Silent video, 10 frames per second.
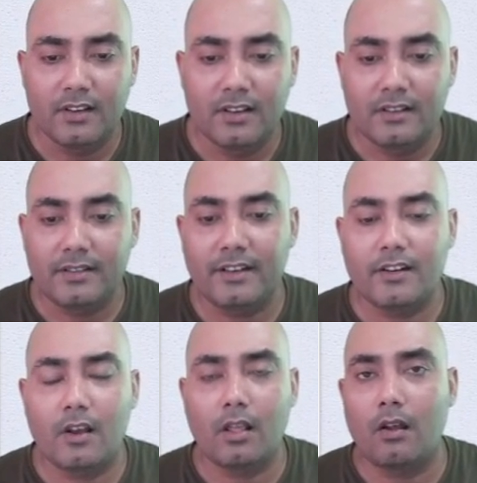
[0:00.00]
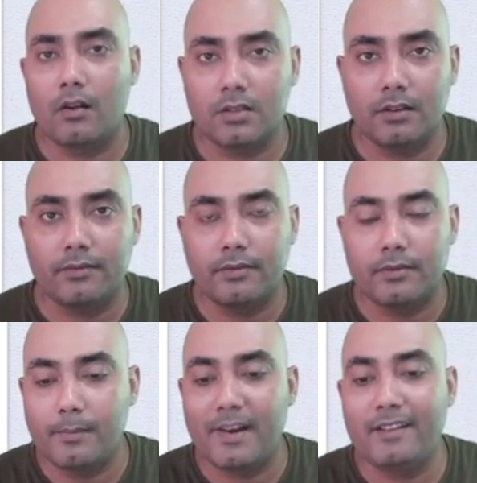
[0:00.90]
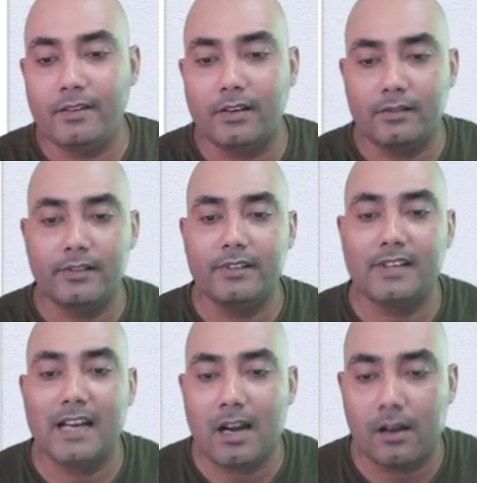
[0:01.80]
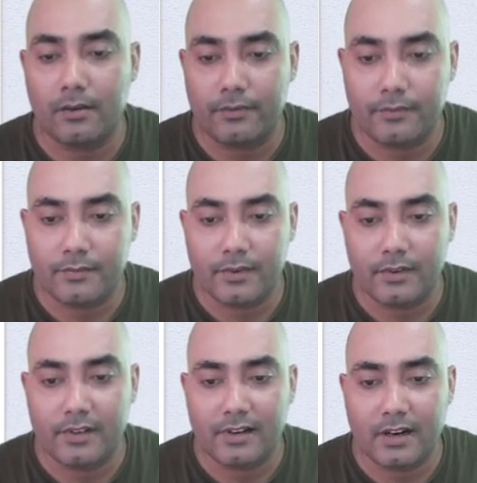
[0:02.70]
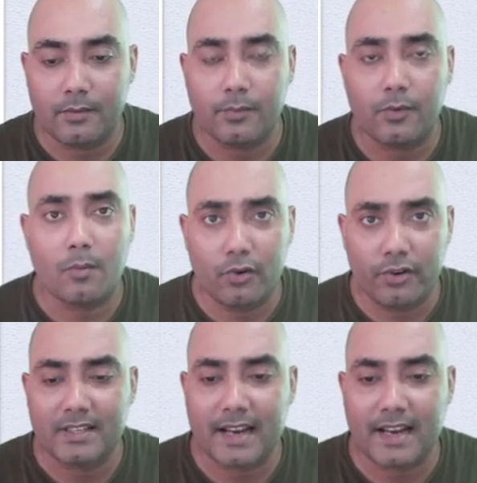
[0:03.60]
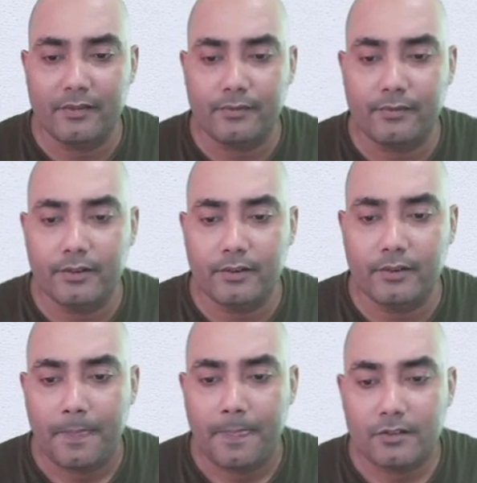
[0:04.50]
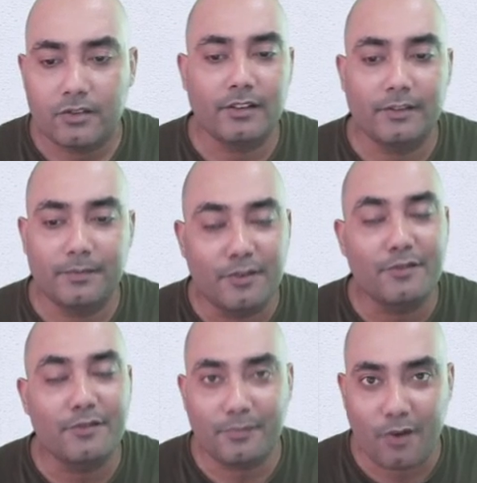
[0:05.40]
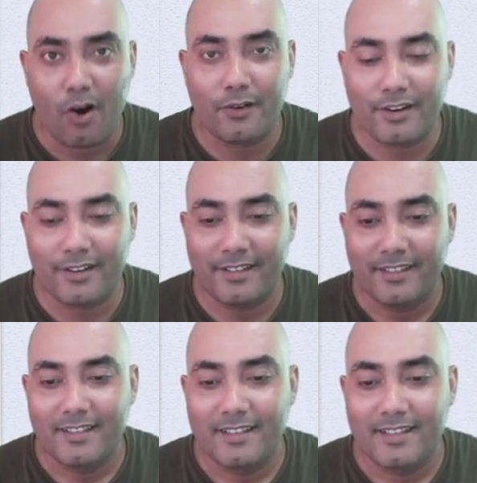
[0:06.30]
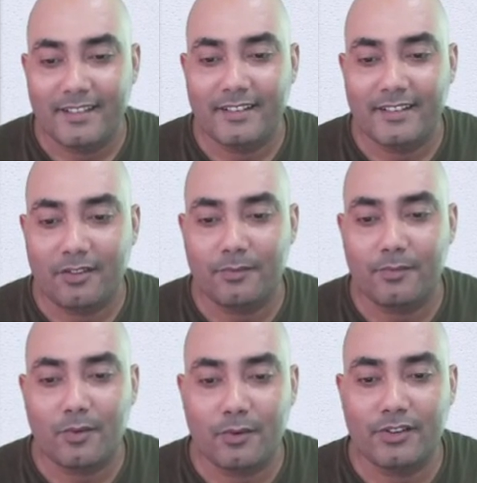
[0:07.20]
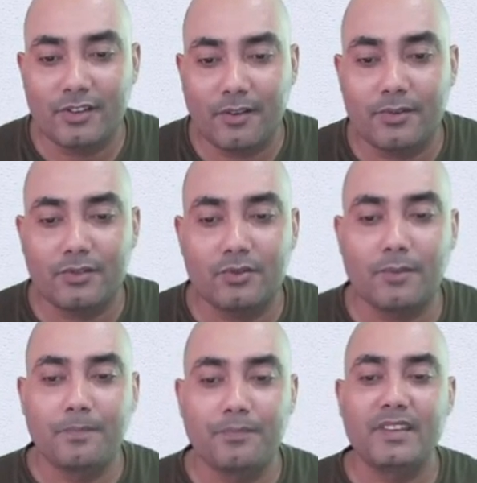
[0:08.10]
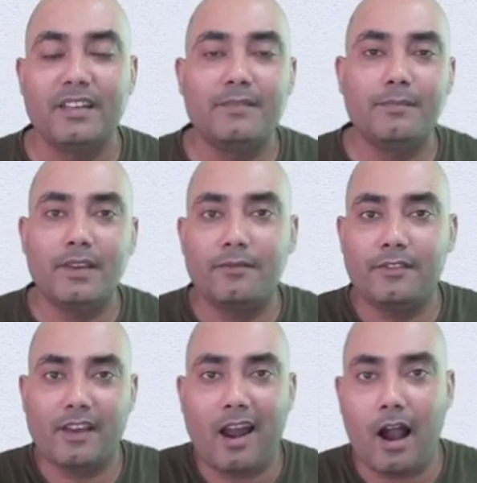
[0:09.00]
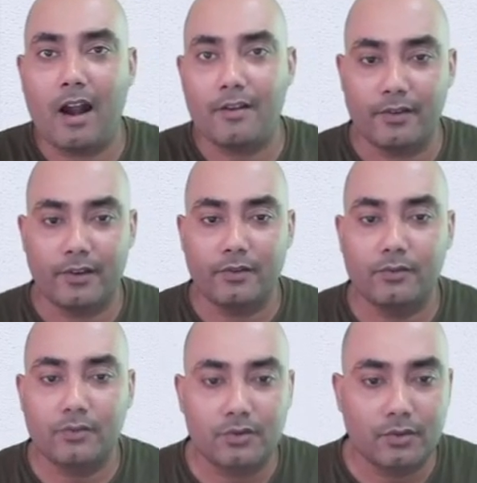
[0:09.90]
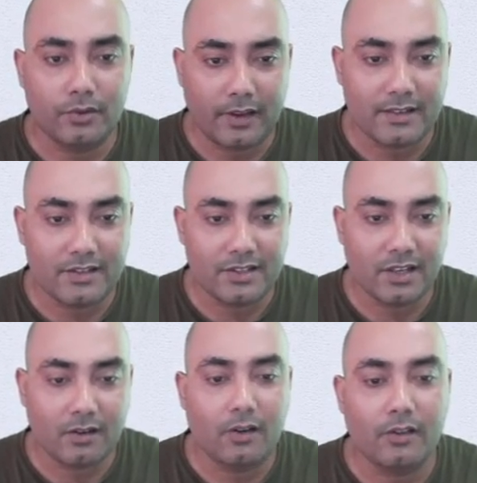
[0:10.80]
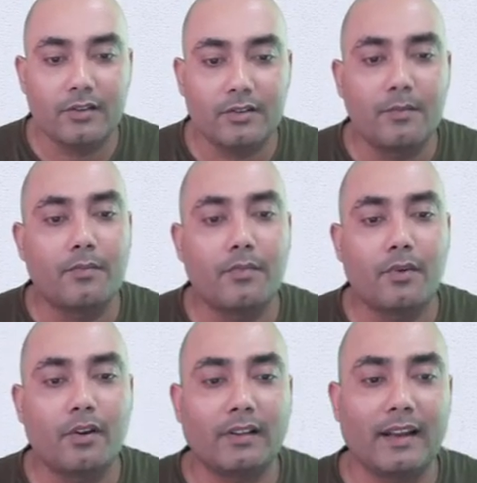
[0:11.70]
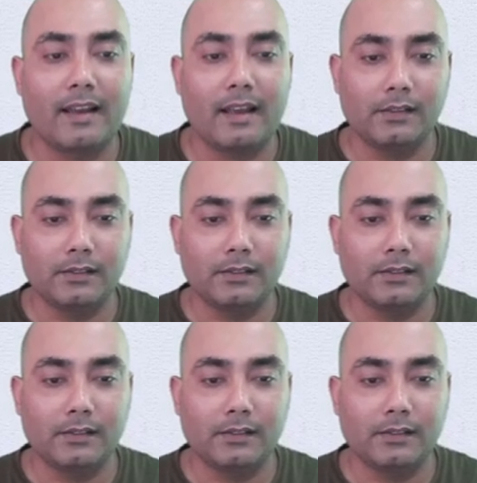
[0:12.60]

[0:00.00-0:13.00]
created a lots of material in regard to promote this kind of video, sorry offer, in regard to promote this offer. So it may be hard for you, so you can check other product that are